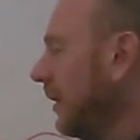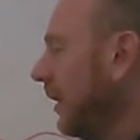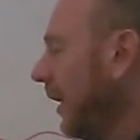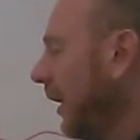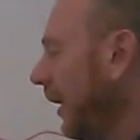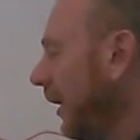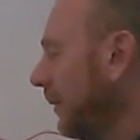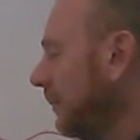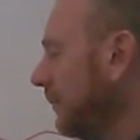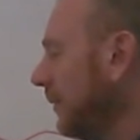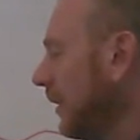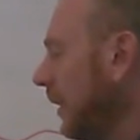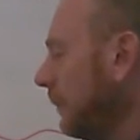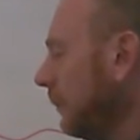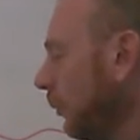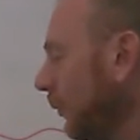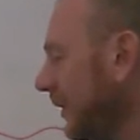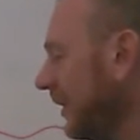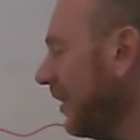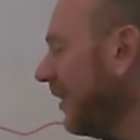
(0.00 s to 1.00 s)

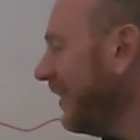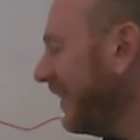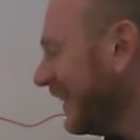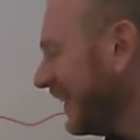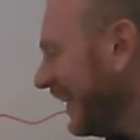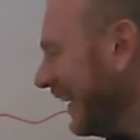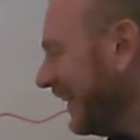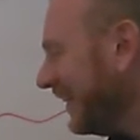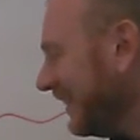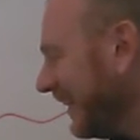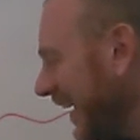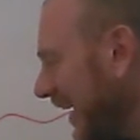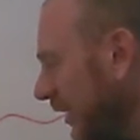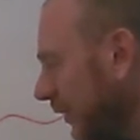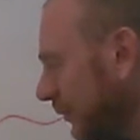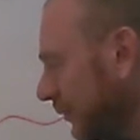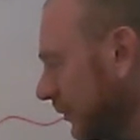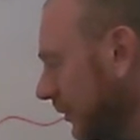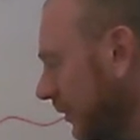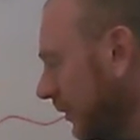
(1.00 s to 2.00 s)
but we can't get
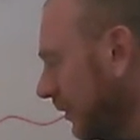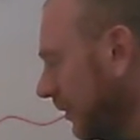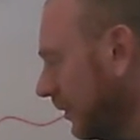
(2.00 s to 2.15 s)
down